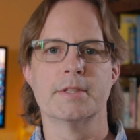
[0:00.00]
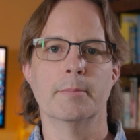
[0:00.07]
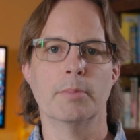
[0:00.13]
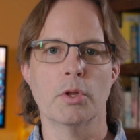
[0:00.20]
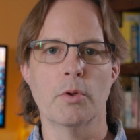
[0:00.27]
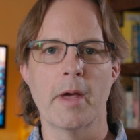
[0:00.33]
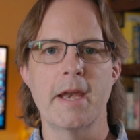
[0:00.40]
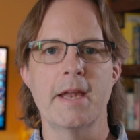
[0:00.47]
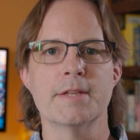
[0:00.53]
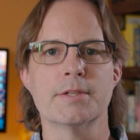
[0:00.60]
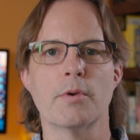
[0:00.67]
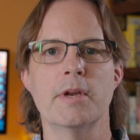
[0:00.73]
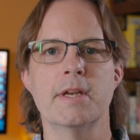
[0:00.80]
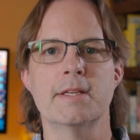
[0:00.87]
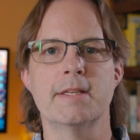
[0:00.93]
the Bluetti is
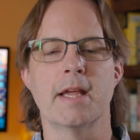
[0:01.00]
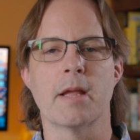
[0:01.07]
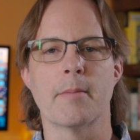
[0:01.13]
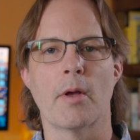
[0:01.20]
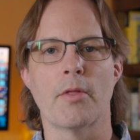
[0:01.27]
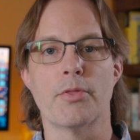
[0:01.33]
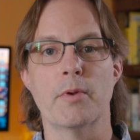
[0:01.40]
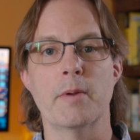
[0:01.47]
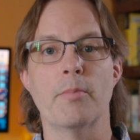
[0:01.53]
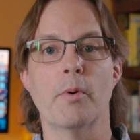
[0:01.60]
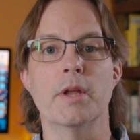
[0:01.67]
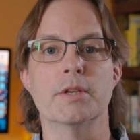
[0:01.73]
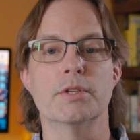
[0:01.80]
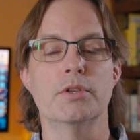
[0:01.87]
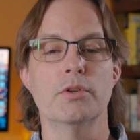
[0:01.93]
going to take about
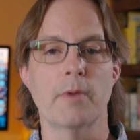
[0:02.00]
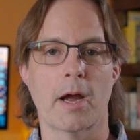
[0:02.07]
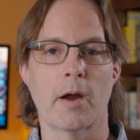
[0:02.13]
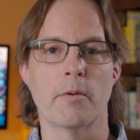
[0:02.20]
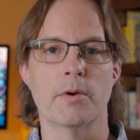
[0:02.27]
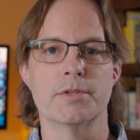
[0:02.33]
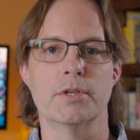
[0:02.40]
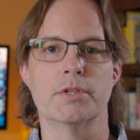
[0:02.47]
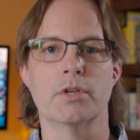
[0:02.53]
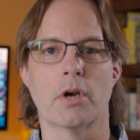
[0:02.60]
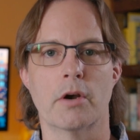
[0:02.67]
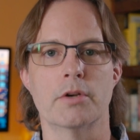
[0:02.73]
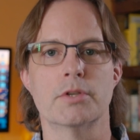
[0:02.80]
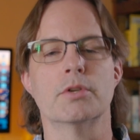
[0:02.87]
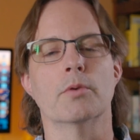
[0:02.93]
3.2 hours to
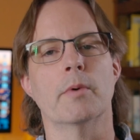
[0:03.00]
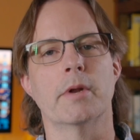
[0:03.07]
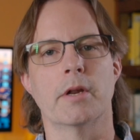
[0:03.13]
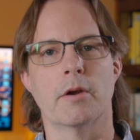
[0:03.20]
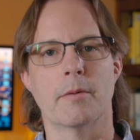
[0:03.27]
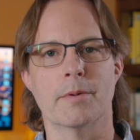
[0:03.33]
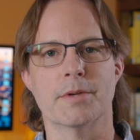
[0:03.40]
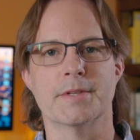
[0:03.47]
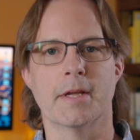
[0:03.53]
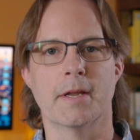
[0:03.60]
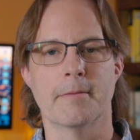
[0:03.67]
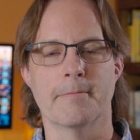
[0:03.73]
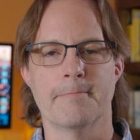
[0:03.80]
charge to 100%.